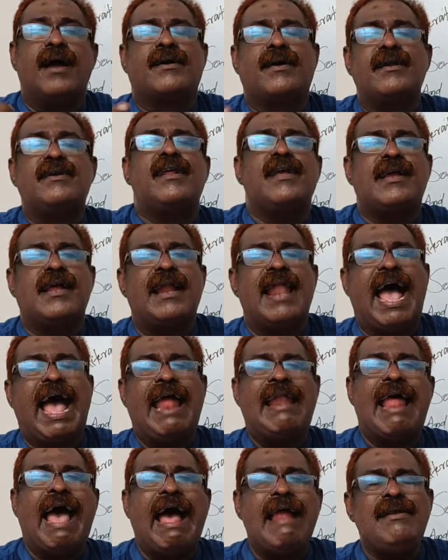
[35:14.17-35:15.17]
critical
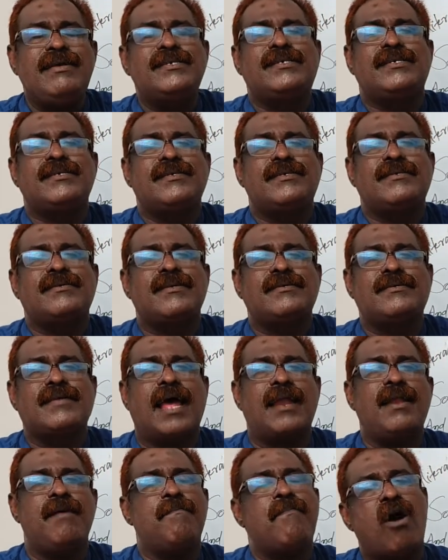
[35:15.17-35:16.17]
analysis
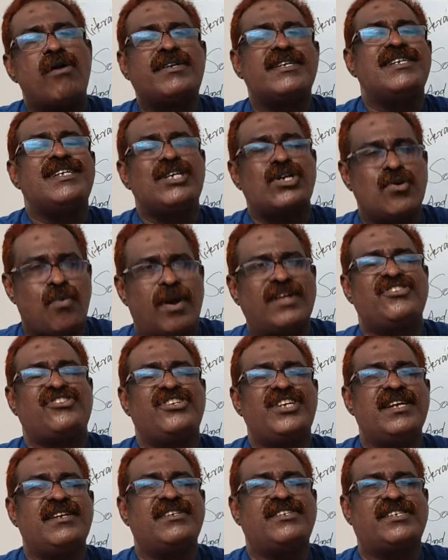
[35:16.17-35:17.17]
and important
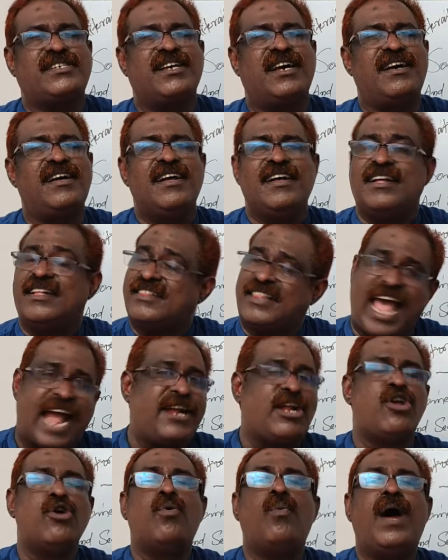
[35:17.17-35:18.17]
questions.
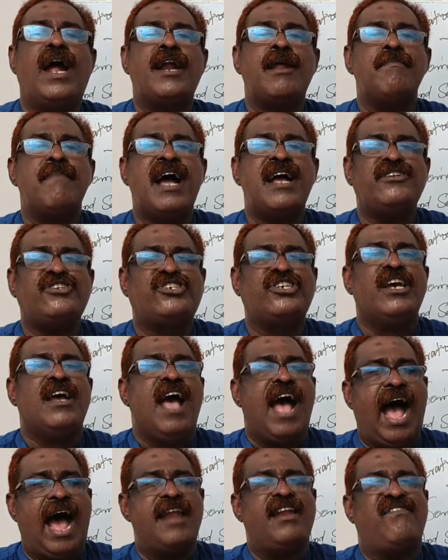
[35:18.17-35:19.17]
Thank you very much.
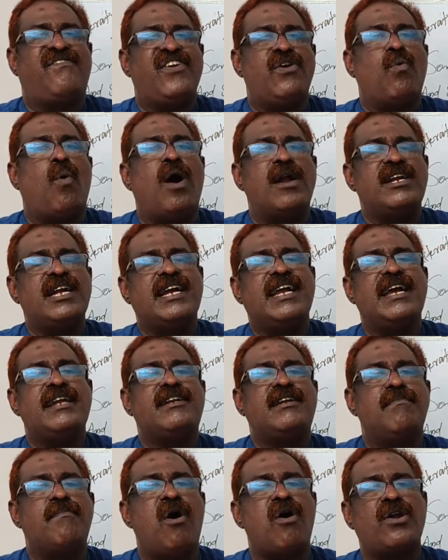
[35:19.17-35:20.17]
And if you want to
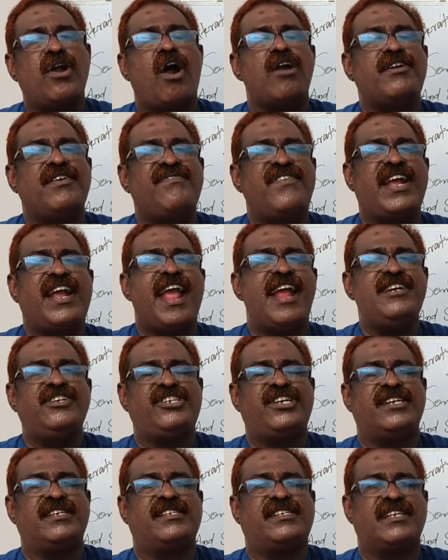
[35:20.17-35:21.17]
get more
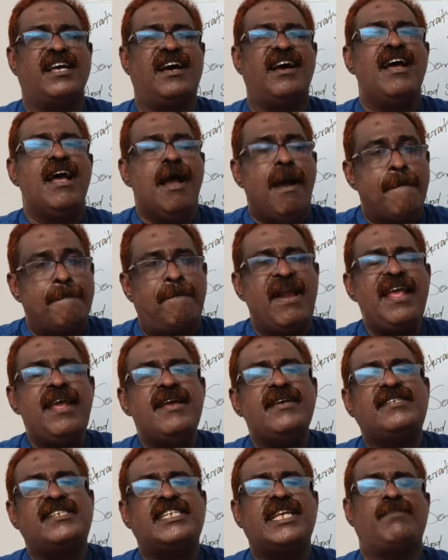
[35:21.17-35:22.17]
notifications,
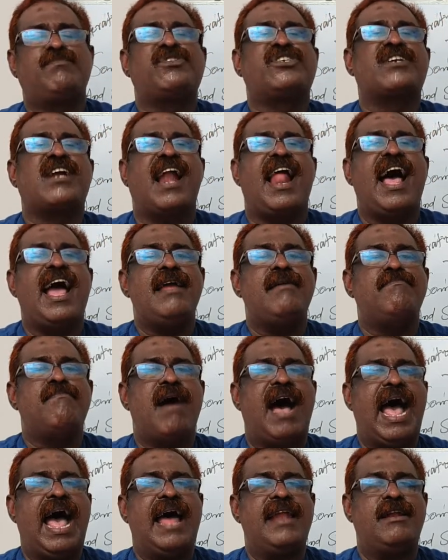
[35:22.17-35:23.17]
please subscribe
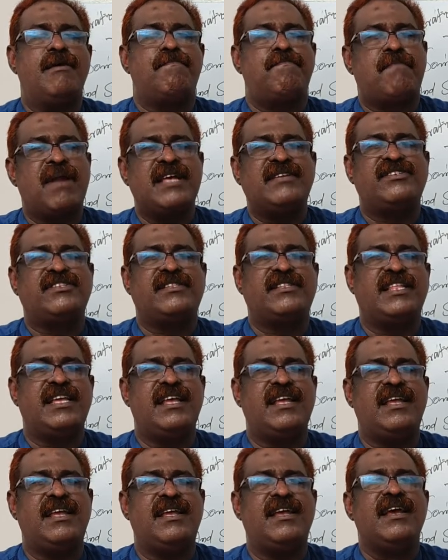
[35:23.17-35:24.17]
and press
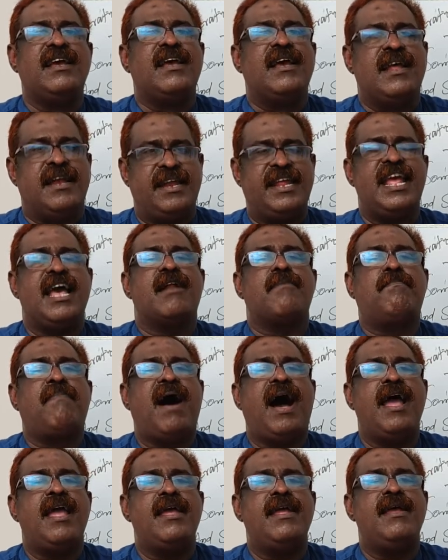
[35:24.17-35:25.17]
the
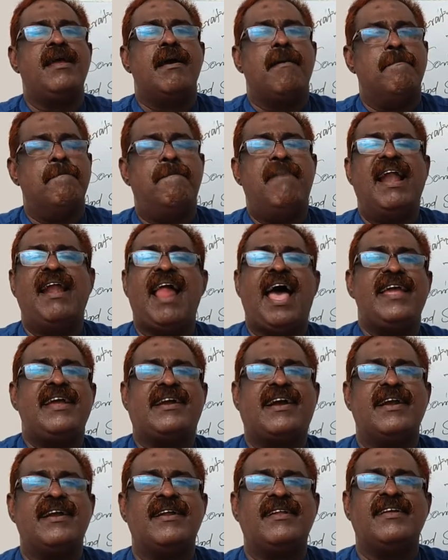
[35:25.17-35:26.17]
nearby bell
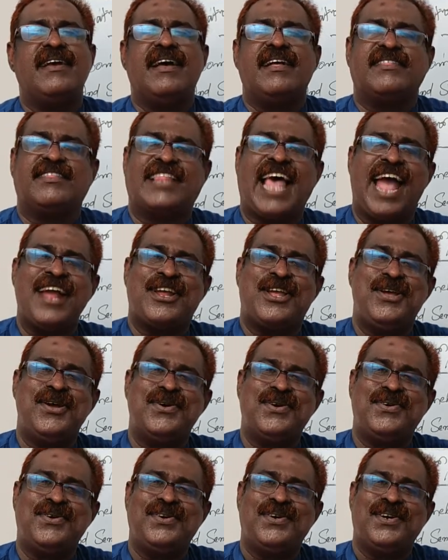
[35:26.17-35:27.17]
icon. Thank
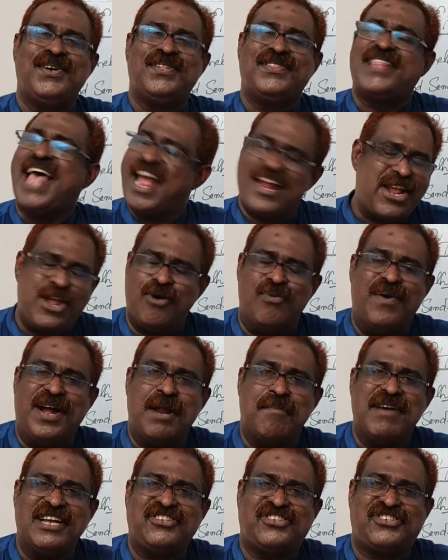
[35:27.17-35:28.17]
you
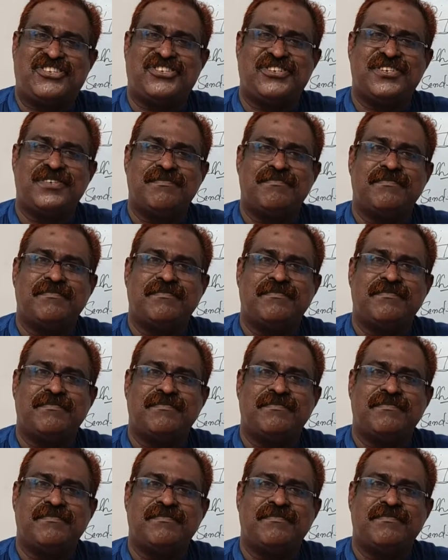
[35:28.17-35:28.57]
very much.